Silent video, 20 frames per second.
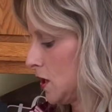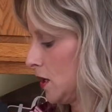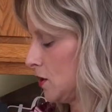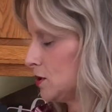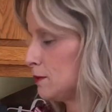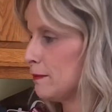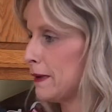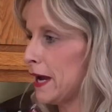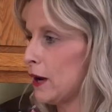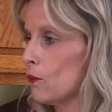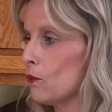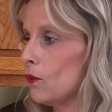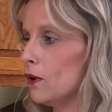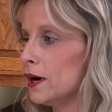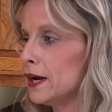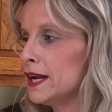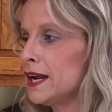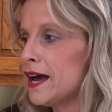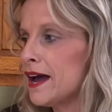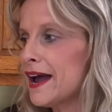There's my
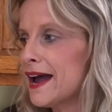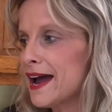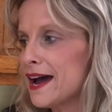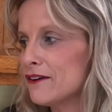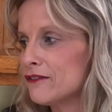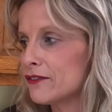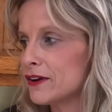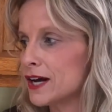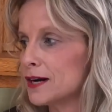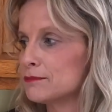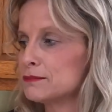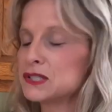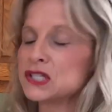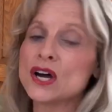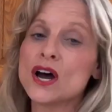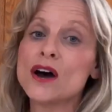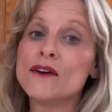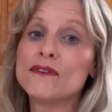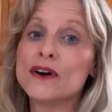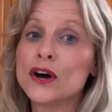1.5
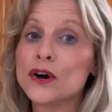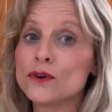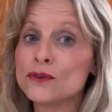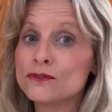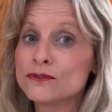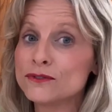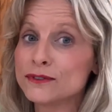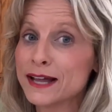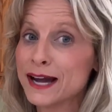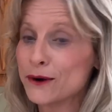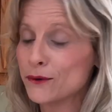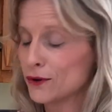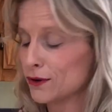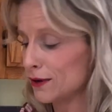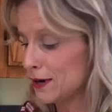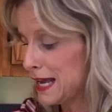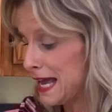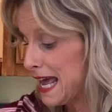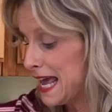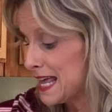cups of oat
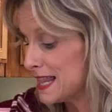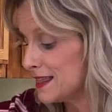flour.